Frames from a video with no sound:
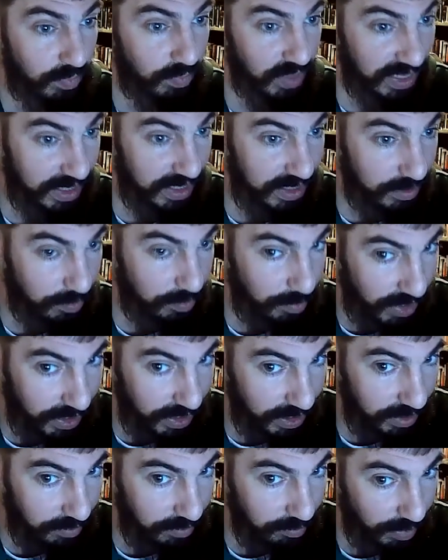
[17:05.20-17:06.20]

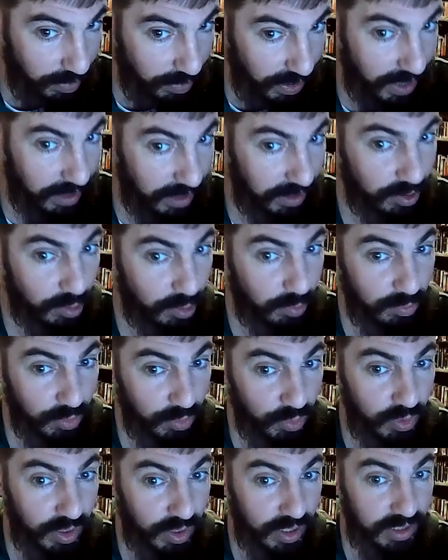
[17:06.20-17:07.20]
independent black
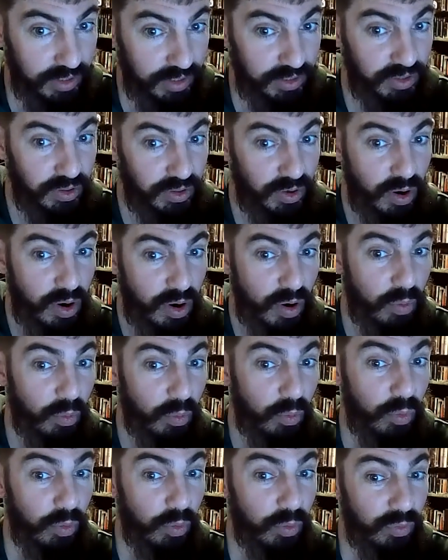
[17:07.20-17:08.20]
communities
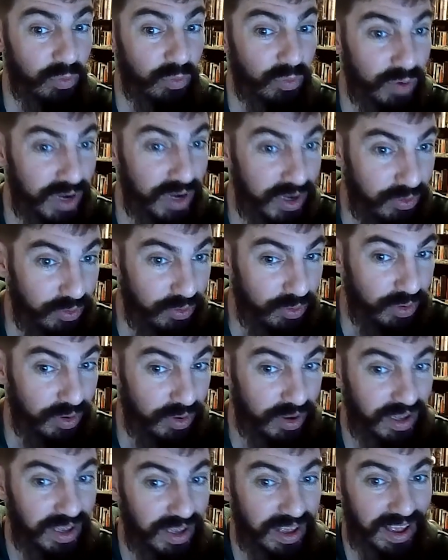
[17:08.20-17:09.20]
were real
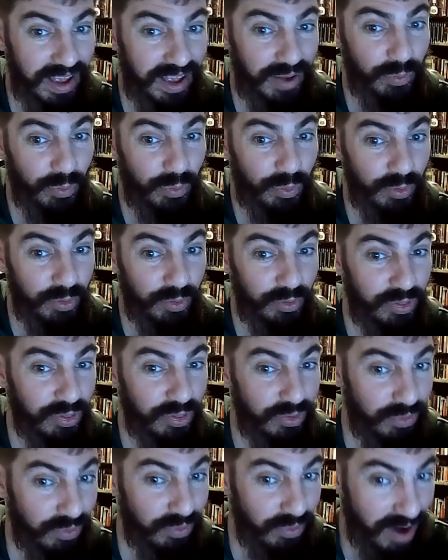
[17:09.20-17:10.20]
and were
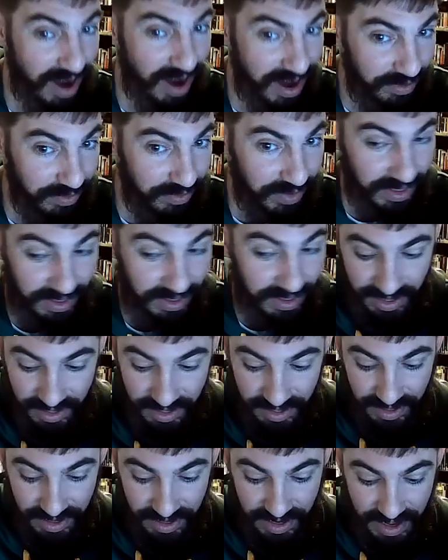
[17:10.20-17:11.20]
thriving.
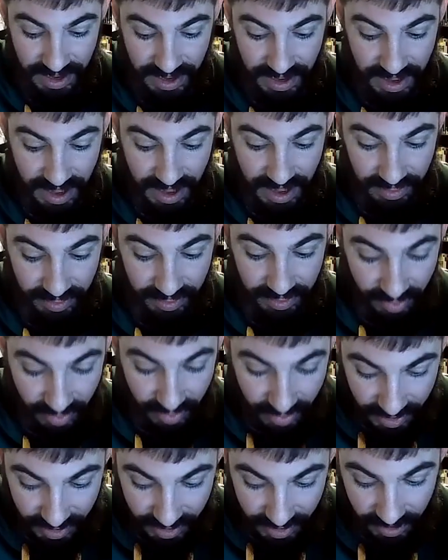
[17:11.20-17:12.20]
And
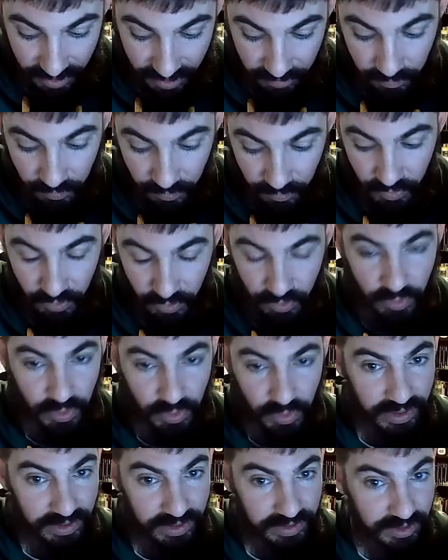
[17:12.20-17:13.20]
then you
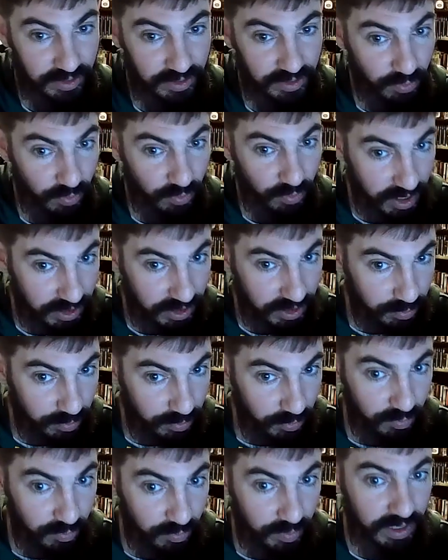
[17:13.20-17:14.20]
got the civil rights
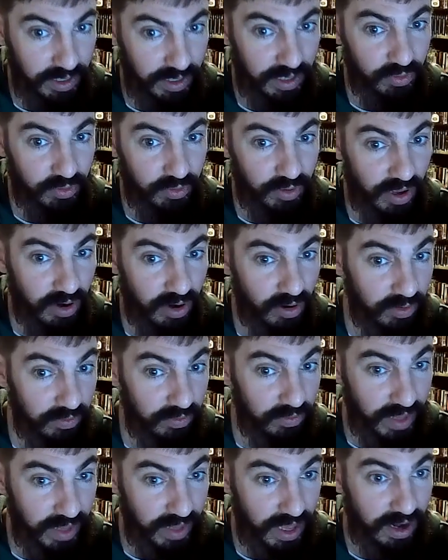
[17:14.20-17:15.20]
movement and you got all
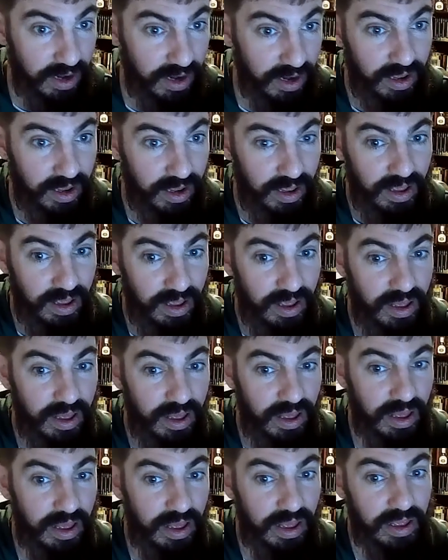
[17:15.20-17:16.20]
of that.
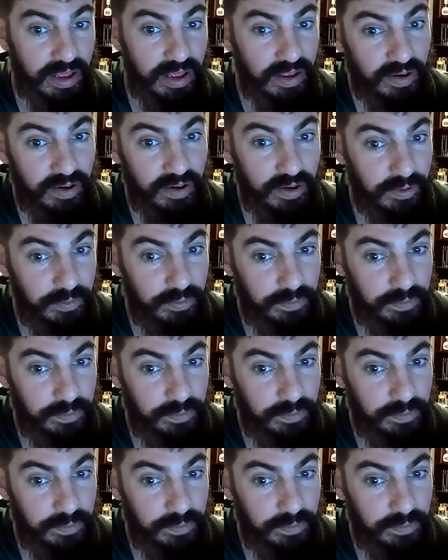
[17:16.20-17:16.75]
And